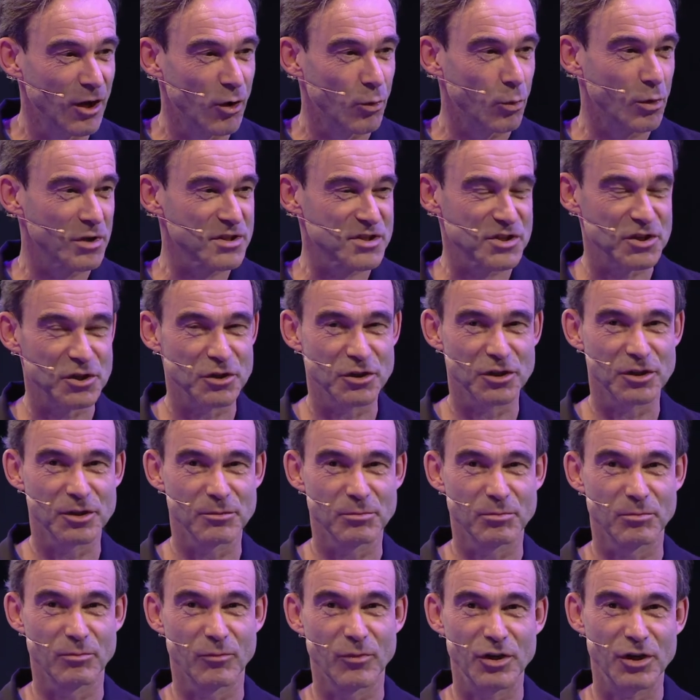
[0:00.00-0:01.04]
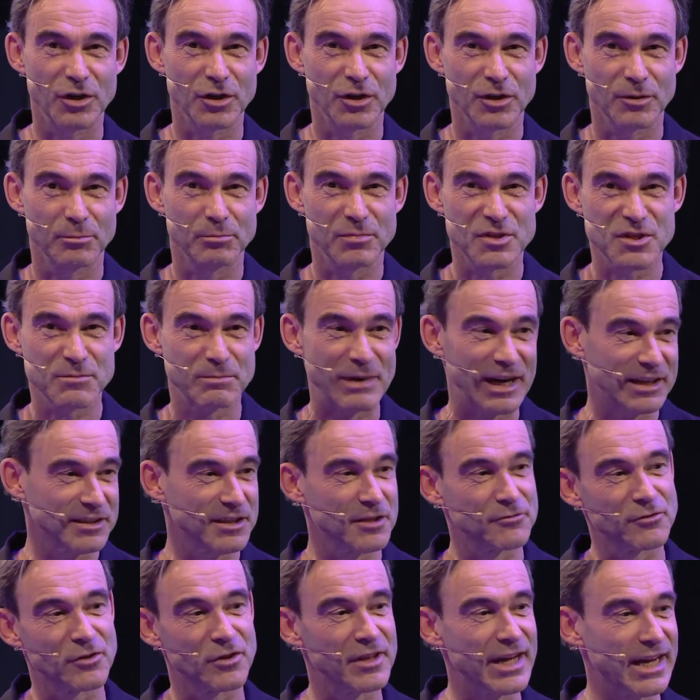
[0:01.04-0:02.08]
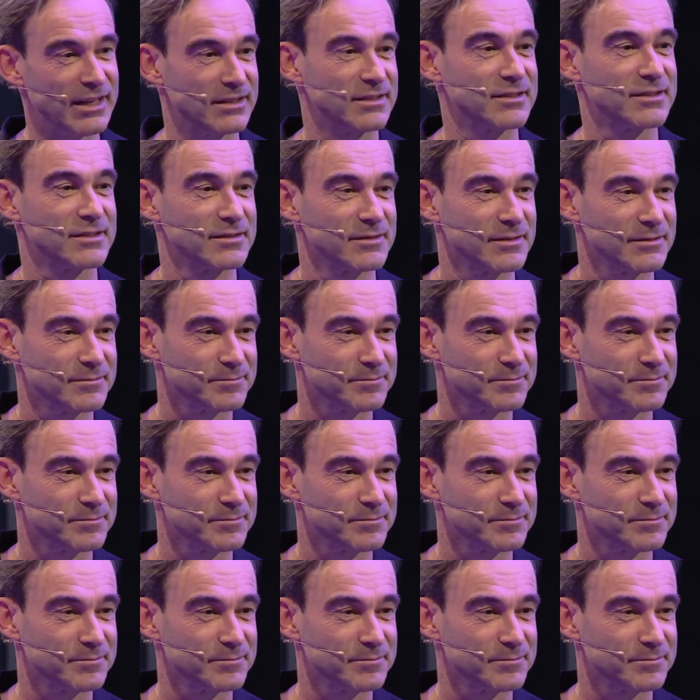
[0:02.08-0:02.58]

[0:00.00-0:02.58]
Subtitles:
What's your perspective on that?